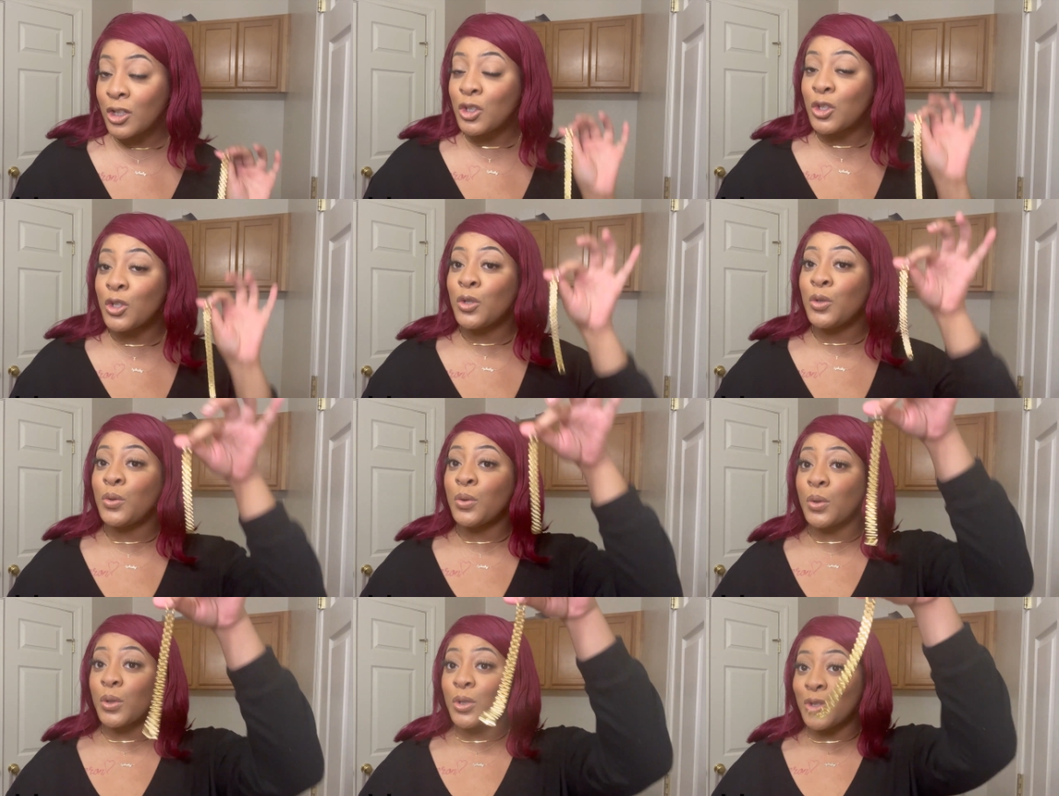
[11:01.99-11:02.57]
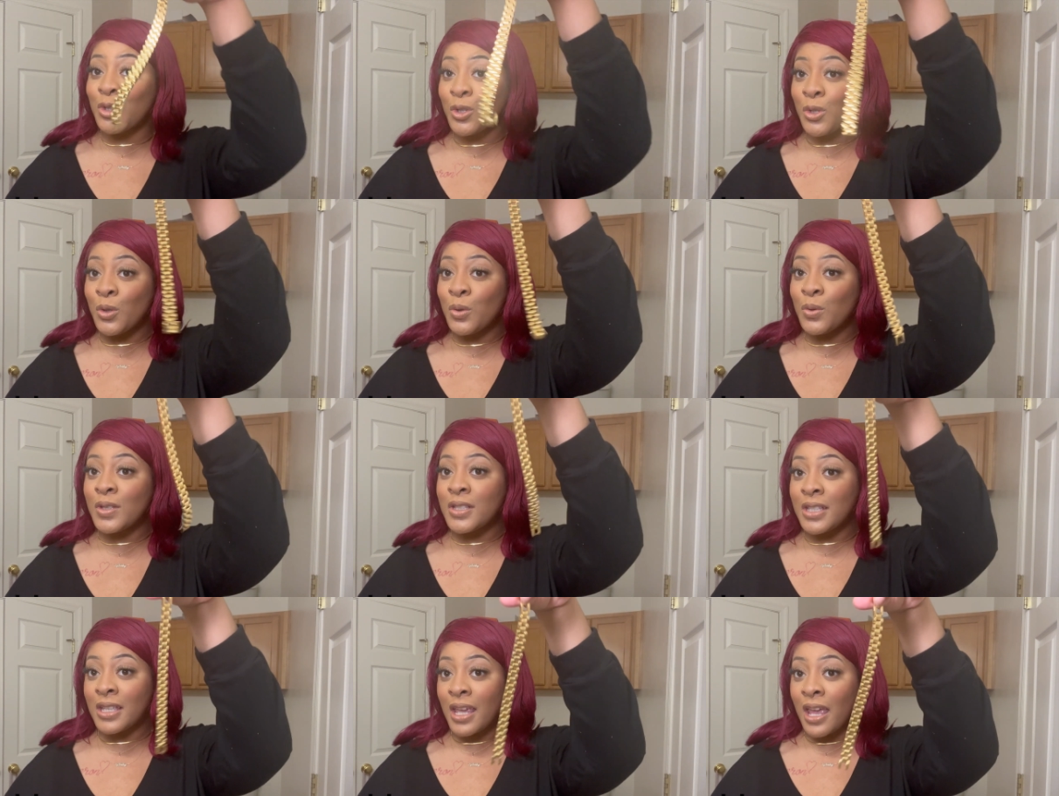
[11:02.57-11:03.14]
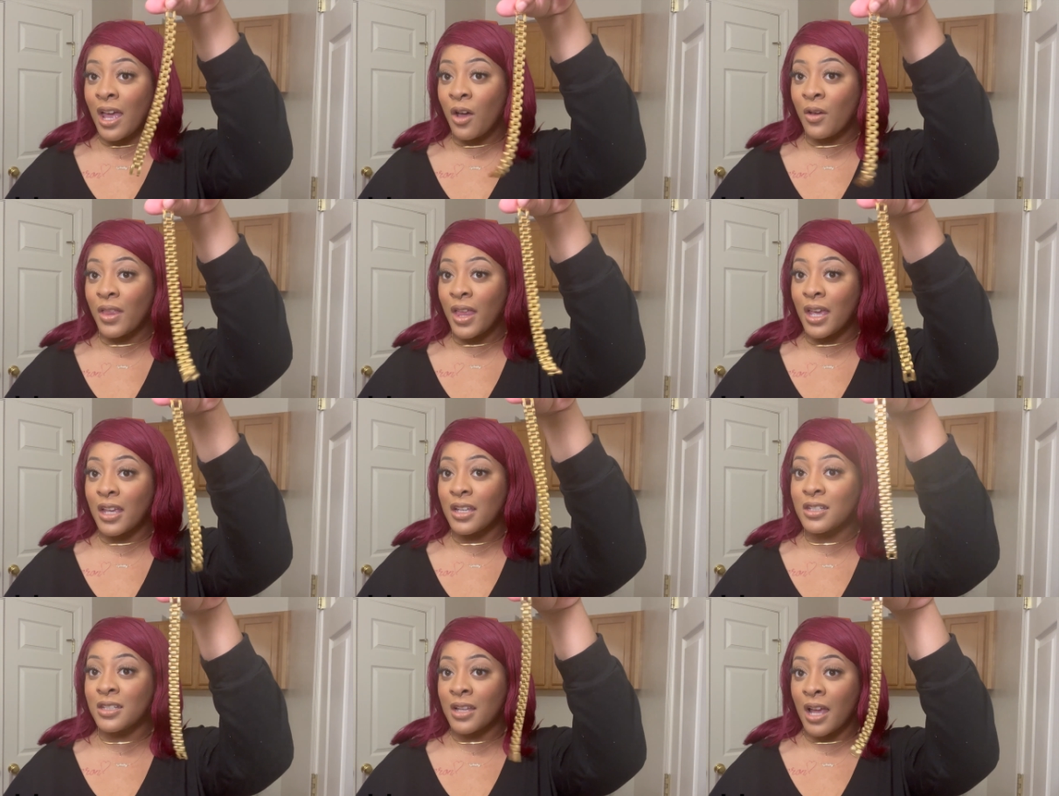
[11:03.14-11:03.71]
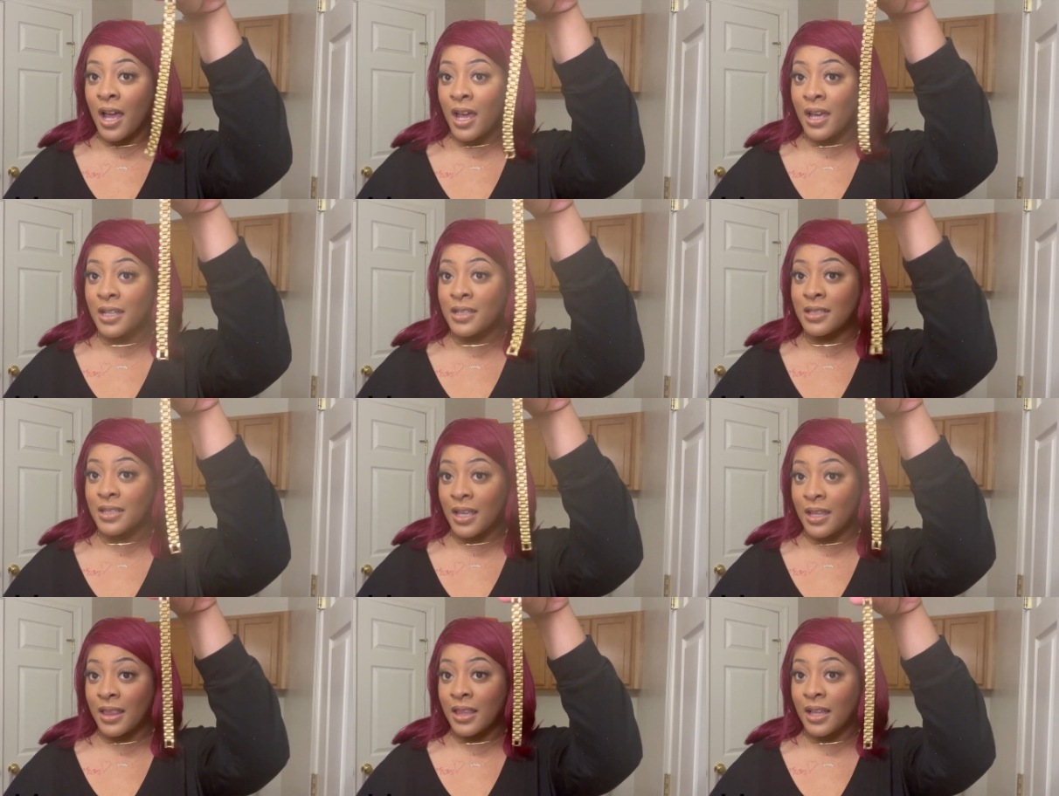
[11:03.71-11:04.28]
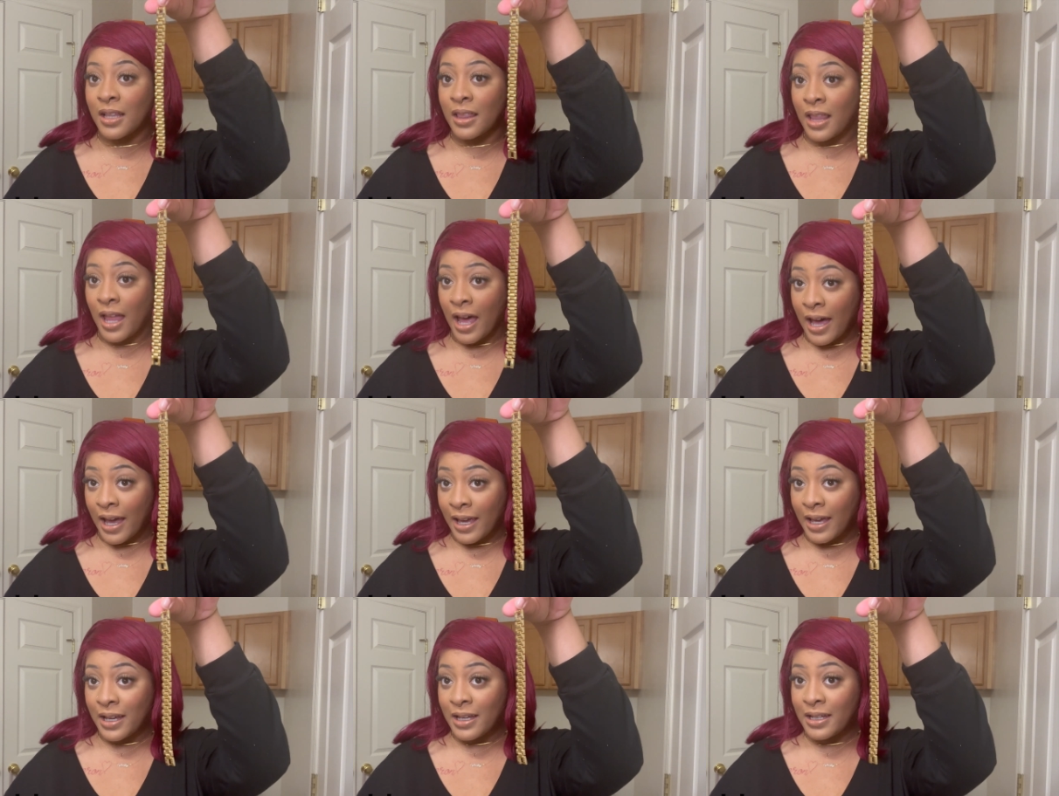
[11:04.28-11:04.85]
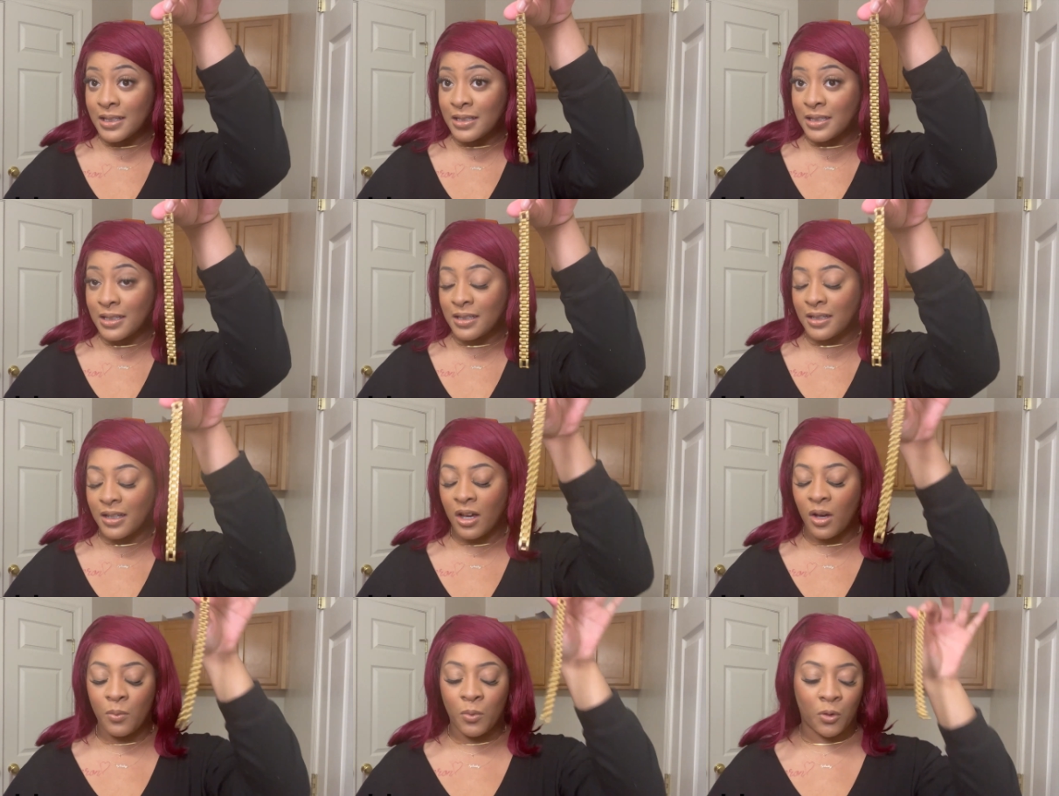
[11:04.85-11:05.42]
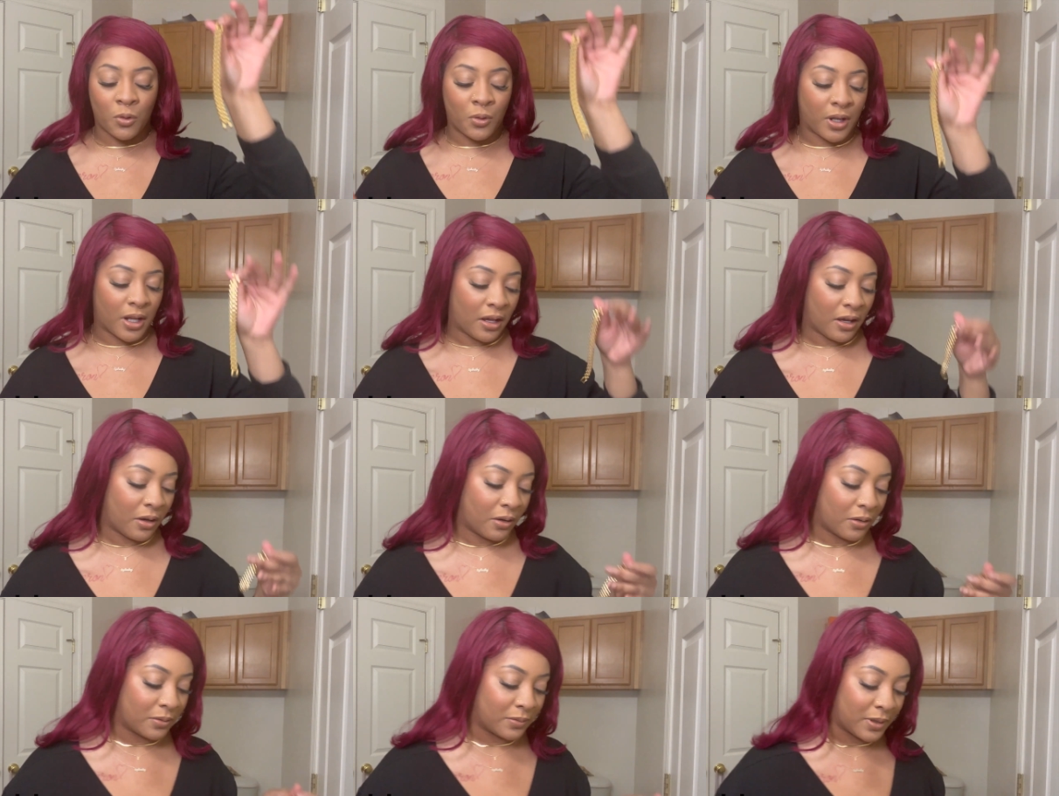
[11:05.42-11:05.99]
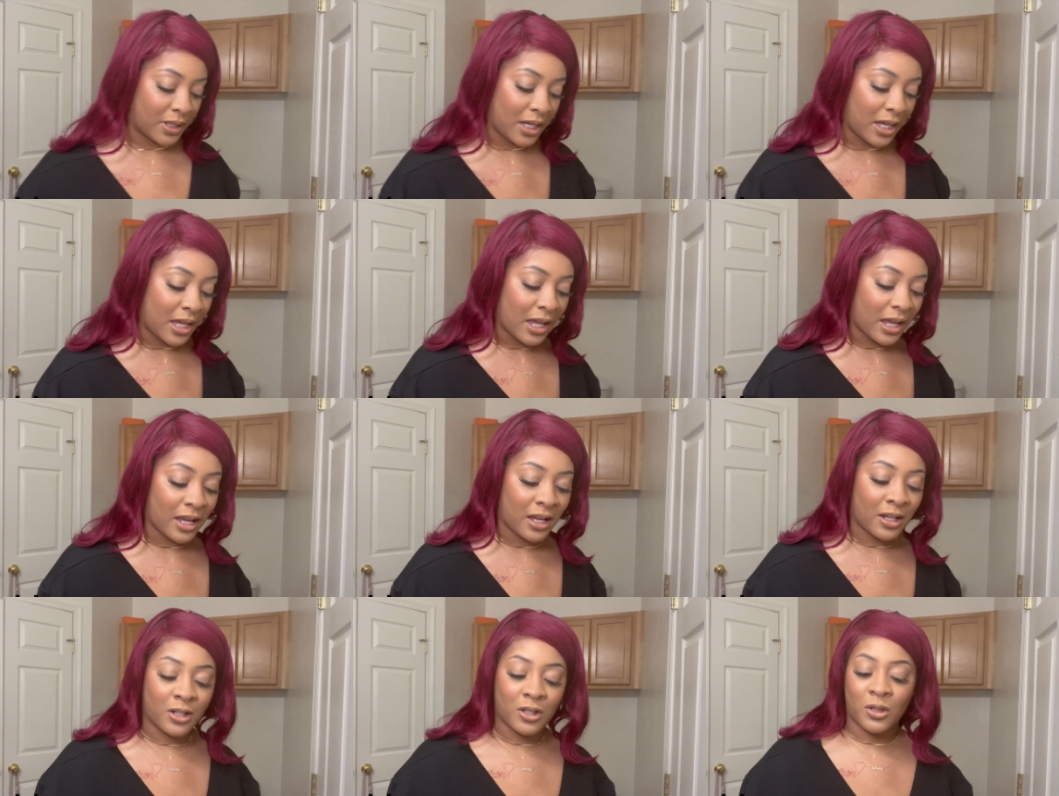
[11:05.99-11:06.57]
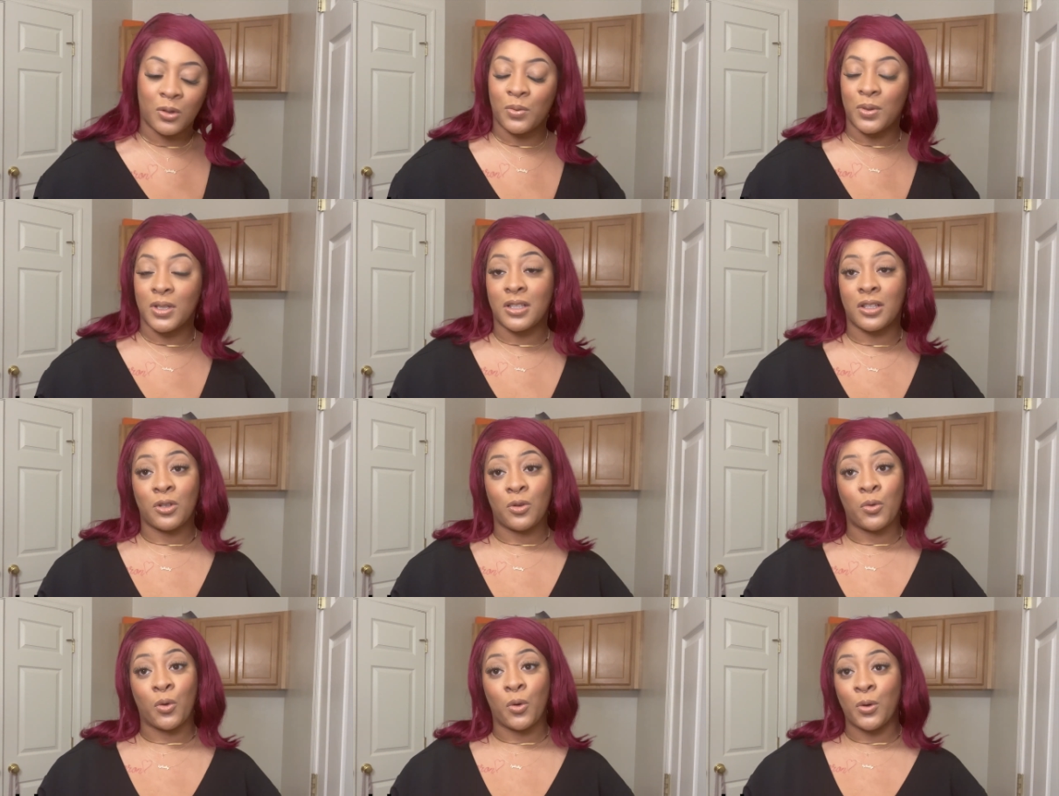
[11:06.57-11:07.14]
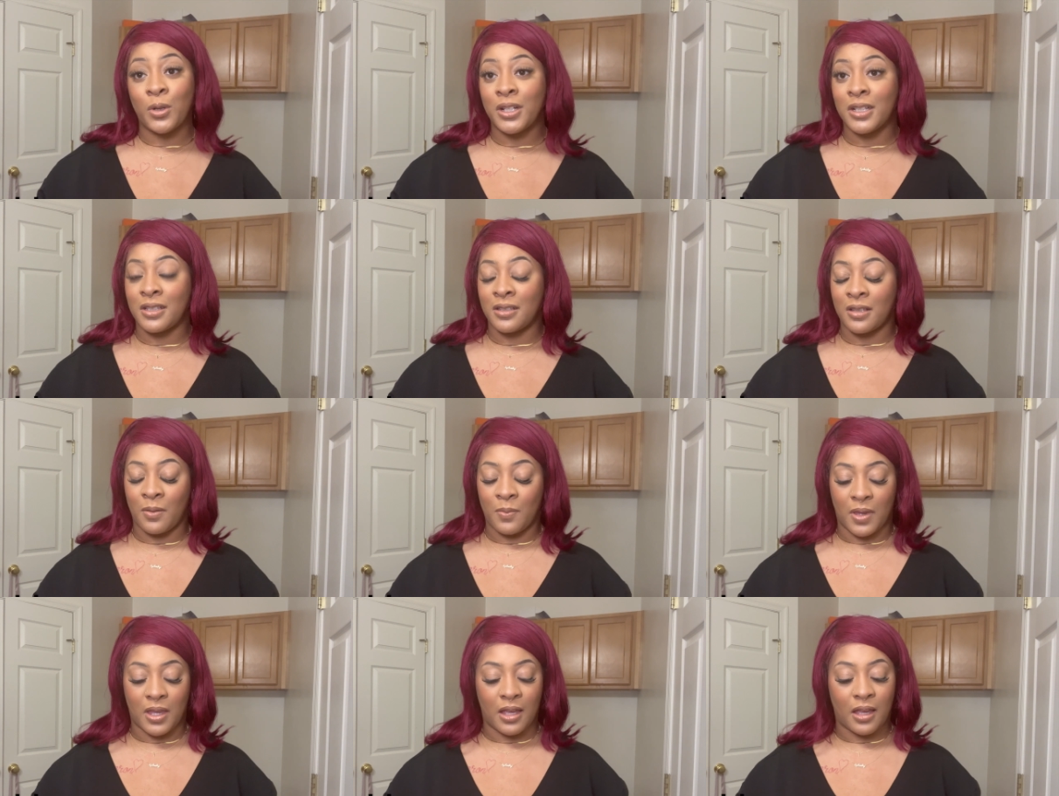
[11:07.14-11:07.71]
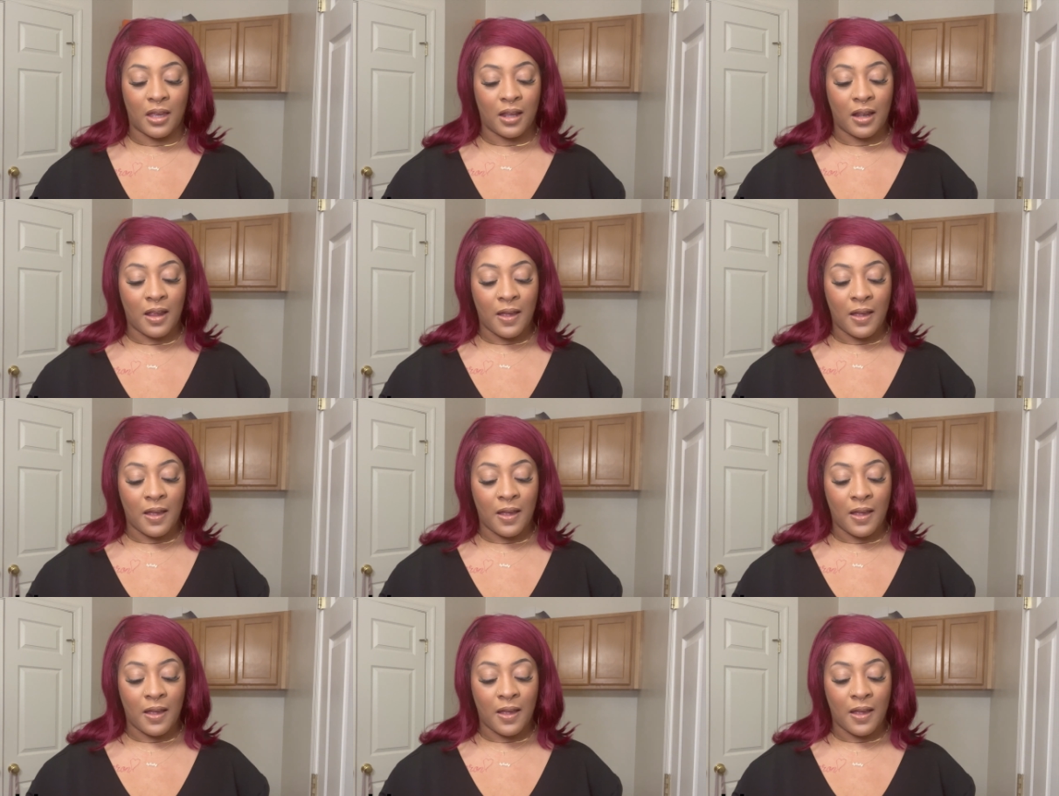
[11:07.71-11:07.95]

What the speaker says: Do you see how that shines in the light? Come on now. Anna Luisa, you onto something.